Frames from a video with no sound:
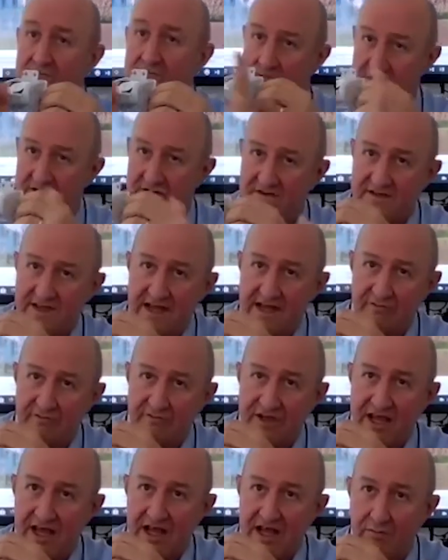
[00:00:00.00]
instead of
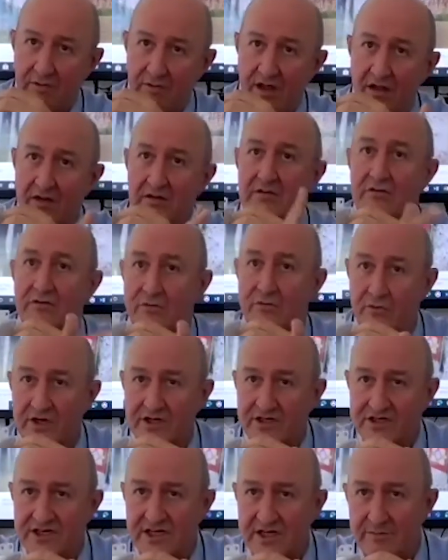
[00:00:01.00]
the Elbar,
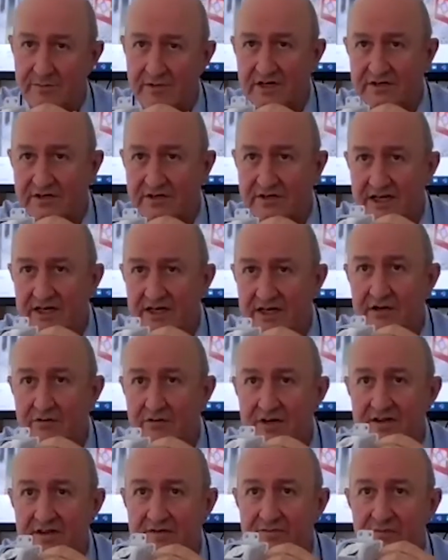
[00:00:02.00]
one time 180
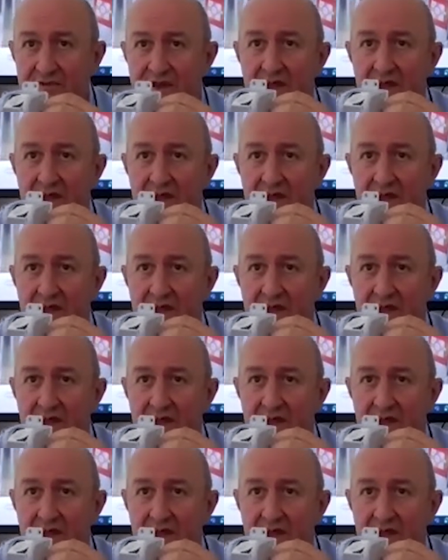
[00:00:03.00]
degrees.